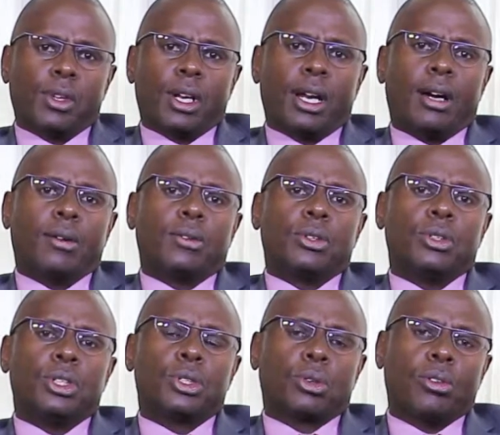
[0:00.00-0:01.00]
Now, you
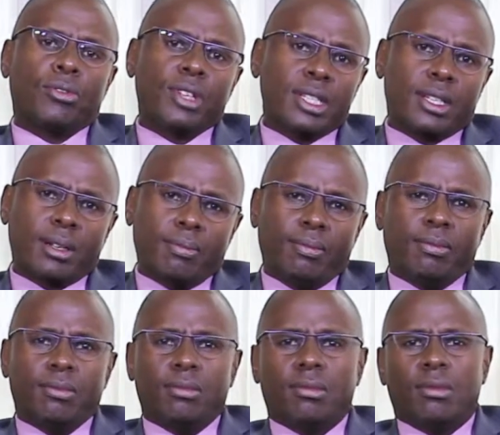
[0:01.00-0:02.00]
need to convince them
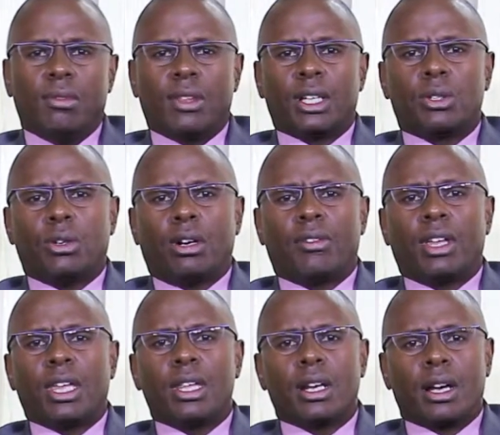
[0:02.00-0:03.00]
that you have the
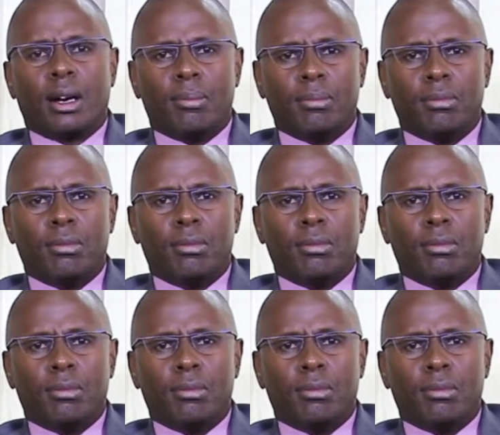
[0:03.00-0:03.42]
income